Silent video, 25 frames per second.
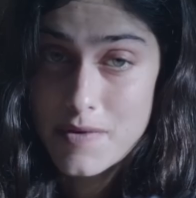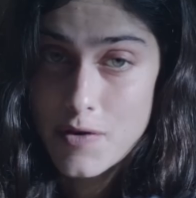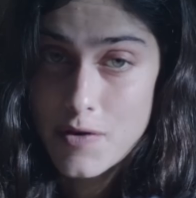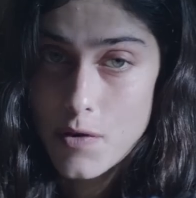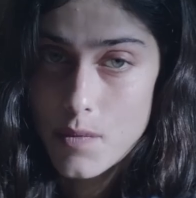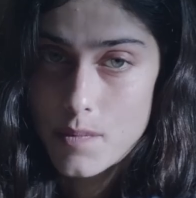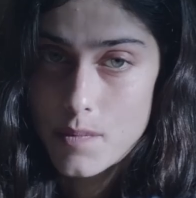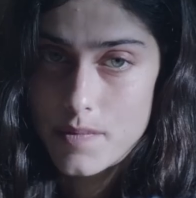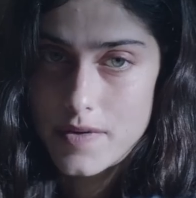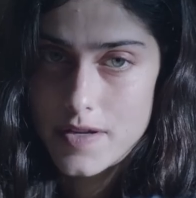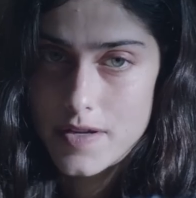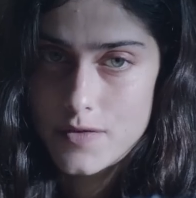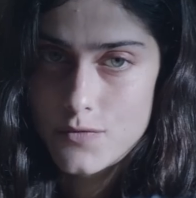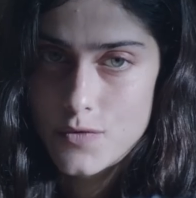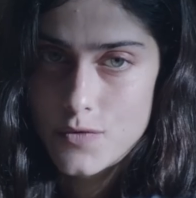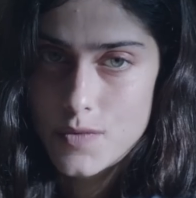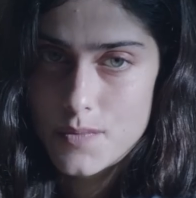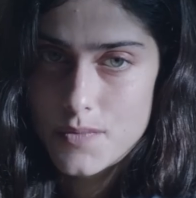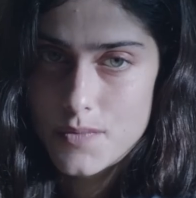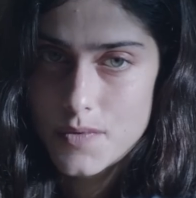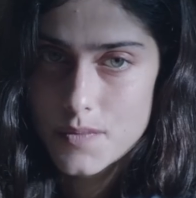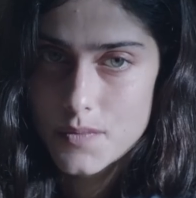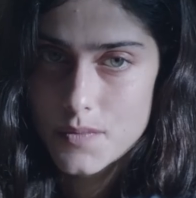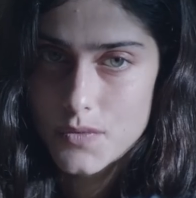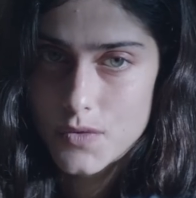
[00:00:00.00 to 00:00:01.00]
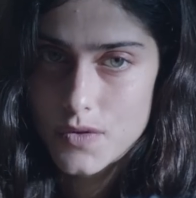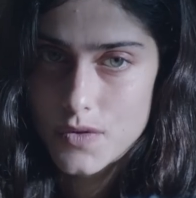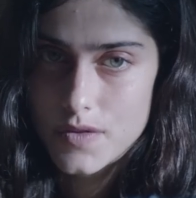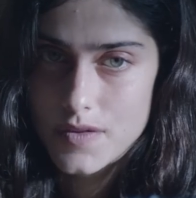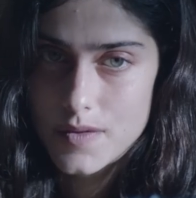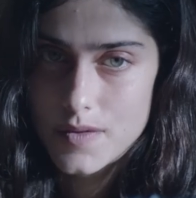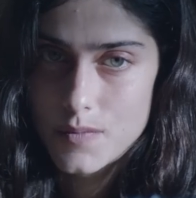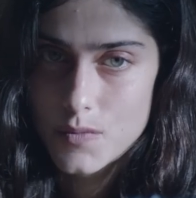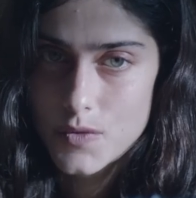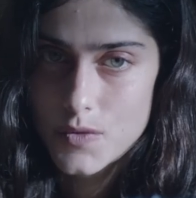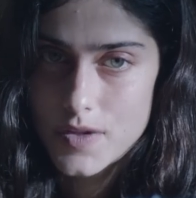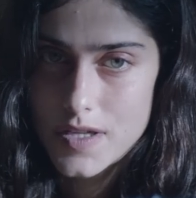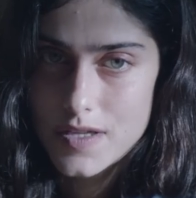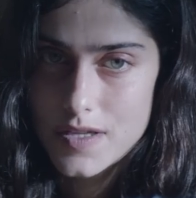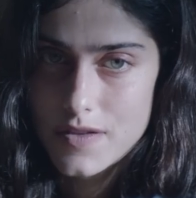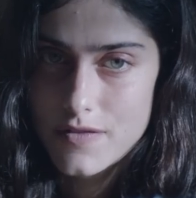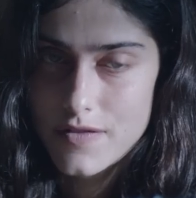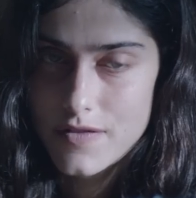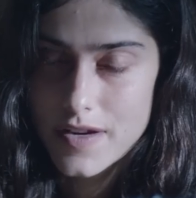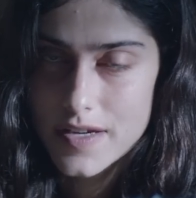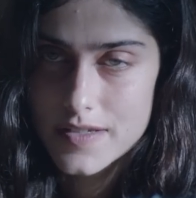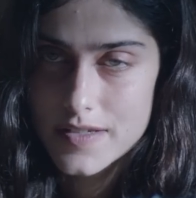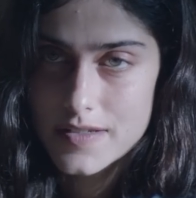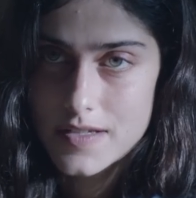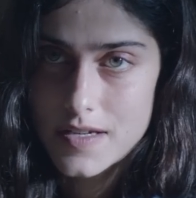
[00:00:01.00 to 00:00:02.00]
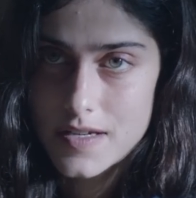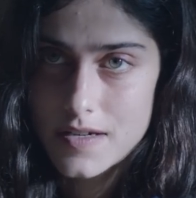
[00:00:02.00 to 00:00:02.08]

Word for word: something to do with the strange occurrences.